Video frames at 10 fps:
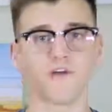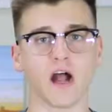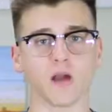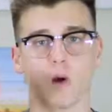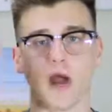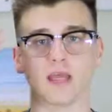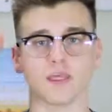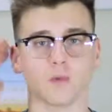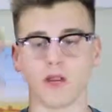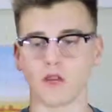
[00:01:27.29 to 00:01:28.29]
fuck? Why
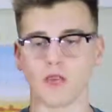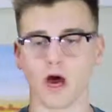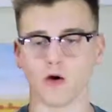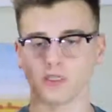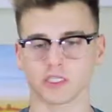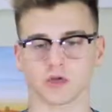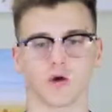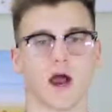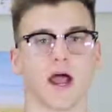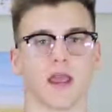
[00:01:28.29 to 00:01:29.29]
do why do they always
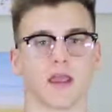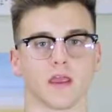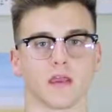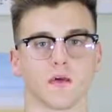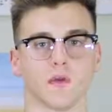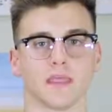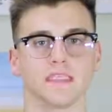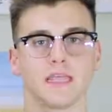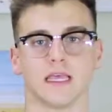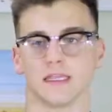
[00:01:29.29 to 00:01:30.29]
cry? When they
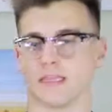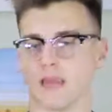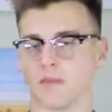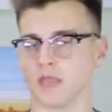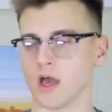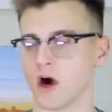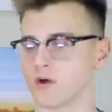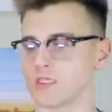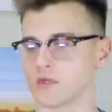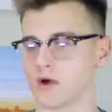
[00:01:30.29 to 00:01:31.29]
say they date me, they
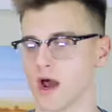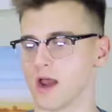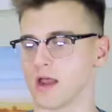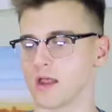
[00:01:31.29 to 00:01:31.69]
always cry.